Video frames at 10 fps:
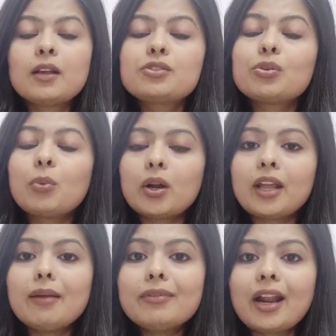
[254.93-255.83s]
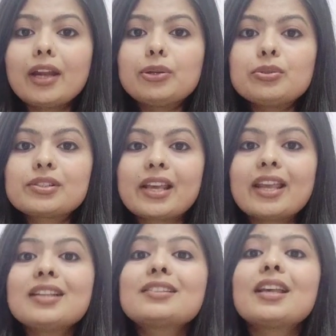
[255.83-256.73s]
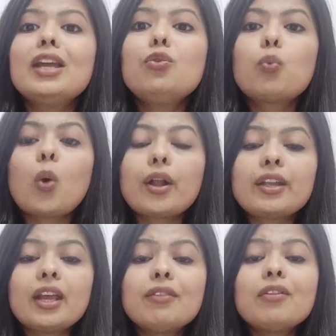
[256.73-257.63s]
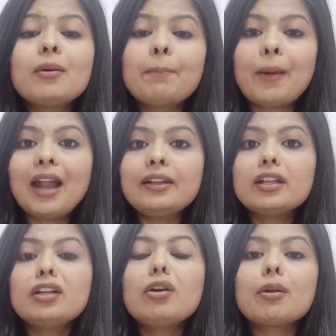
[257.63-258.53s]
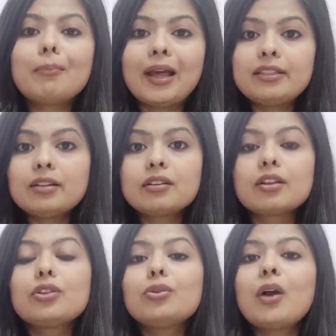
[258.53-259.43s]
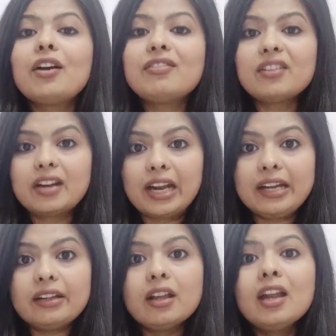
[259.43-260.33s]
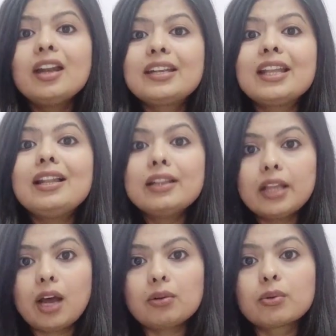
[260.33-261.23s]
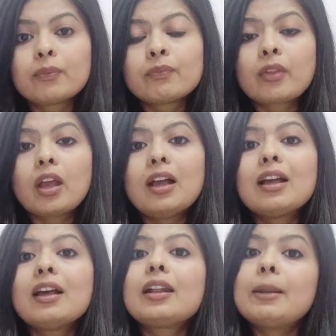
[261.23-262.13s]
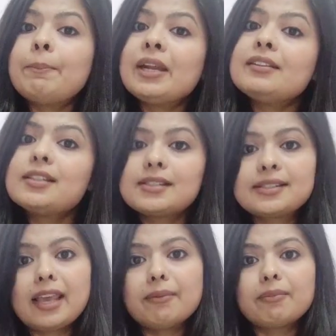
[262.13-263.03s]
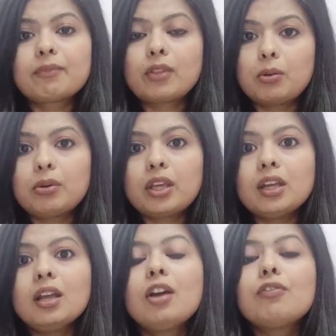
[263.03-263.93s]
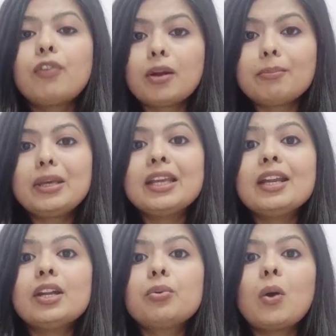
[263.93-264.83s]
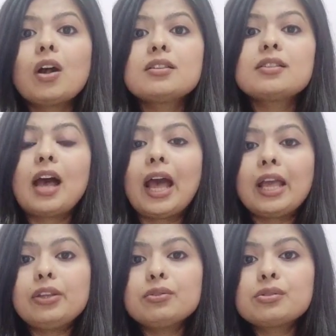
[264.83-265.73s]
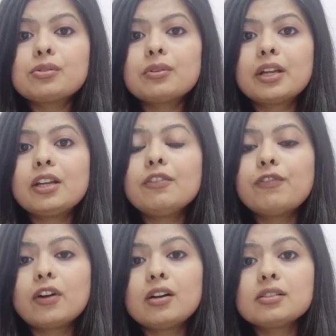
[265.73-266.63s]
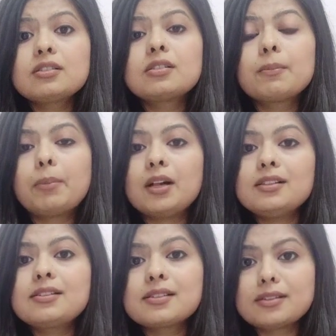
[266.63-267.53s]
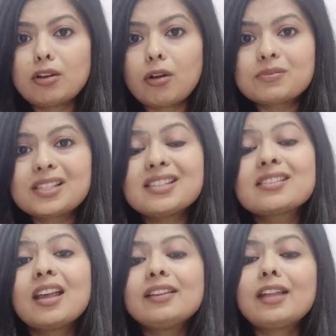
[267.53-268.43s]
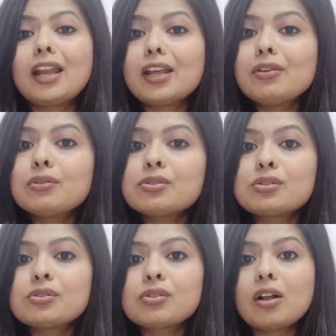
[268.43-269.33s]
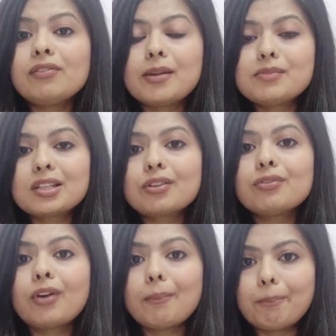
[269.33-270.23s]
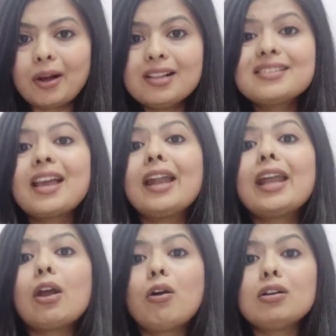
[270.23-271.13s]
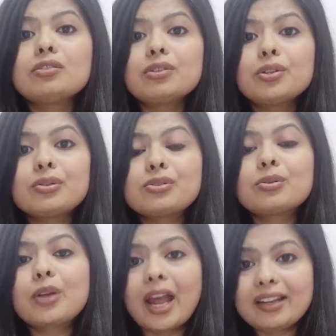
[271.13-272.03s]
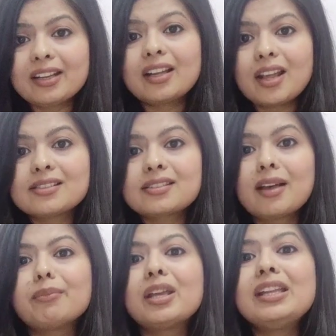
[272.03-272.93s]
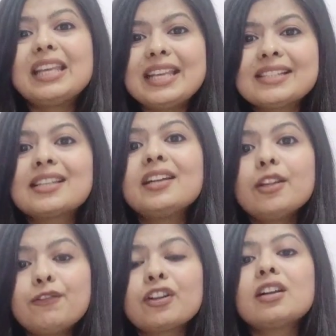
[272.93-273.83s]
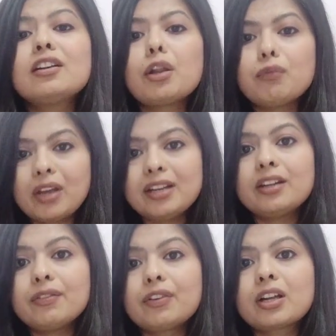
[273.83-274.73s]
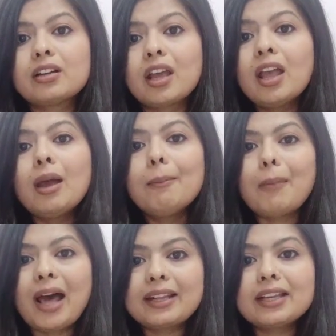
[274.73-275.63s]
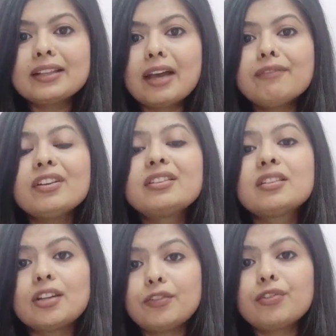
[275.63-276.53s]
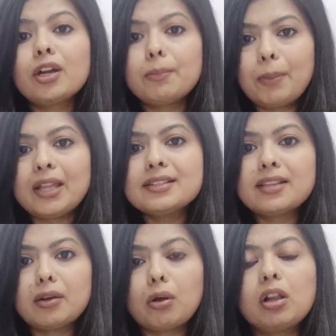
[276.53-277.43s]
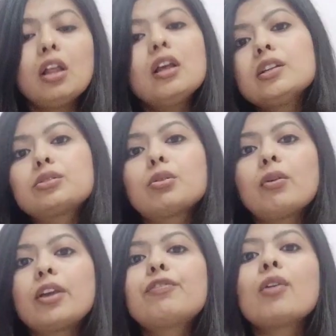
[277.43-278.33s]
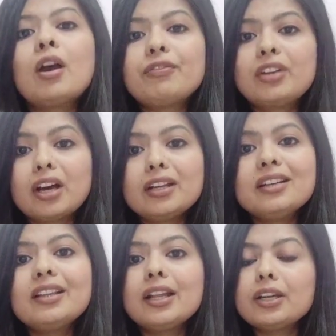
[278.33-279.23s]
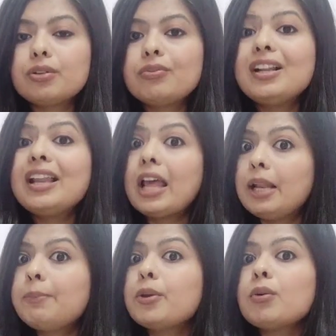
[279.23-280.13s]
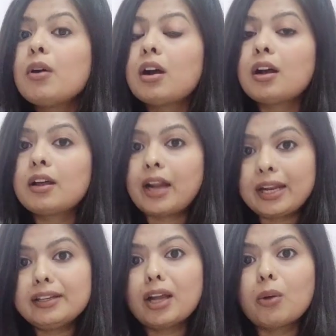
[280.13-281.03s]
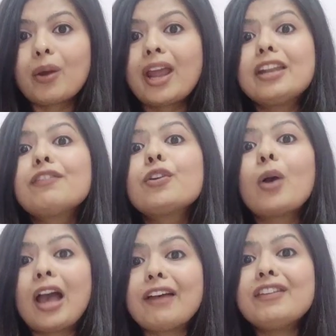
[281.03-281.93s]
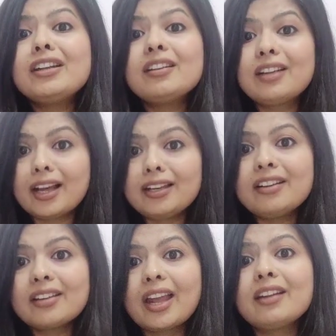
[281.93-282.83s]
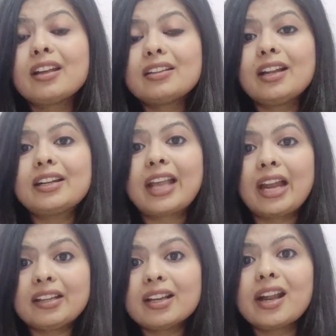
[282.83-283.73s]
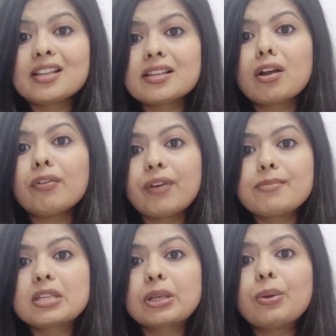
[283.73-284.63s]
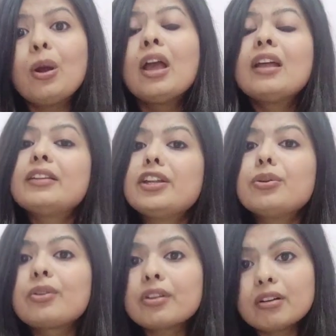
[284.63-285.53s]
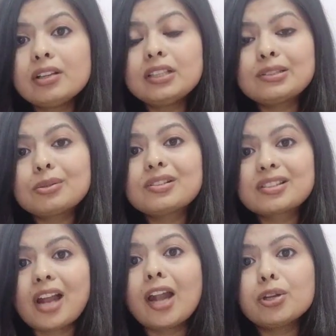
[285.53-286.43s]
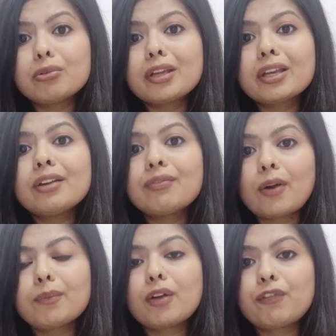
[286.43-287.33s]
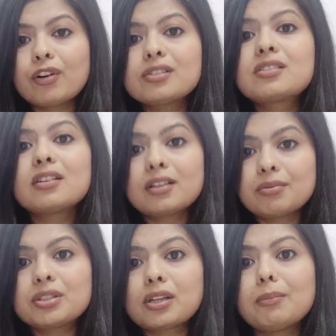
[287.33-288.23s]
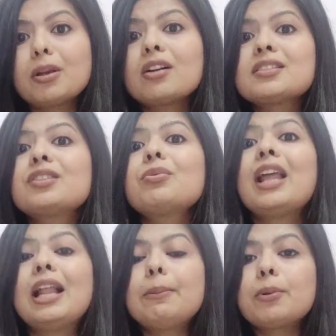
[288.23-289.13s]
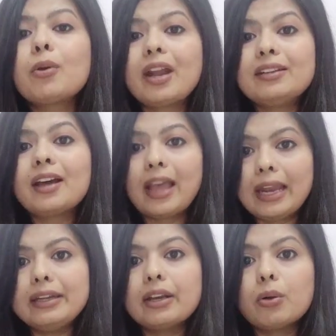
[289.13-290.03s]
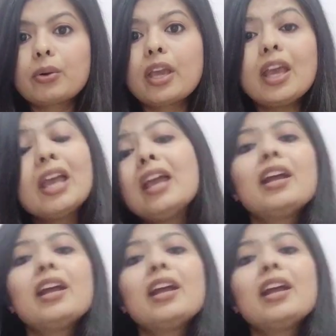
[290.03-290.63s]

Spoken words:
So what I'm trying to say is, in whatever pattern or method you have read till now, repeat the same, okay? For me, it was, I used to read first Pulse synopsis, then I used to solve MCQ from Pulse, and I also used to categorize them in easy, difficult and very difficult, marking them with different pens and all. So if you have done it, then it will help you right now. And if you haven't done it yet, that categorizing of MCQ, then you really should start doing it from your first revision, because it will help you at the end, okay?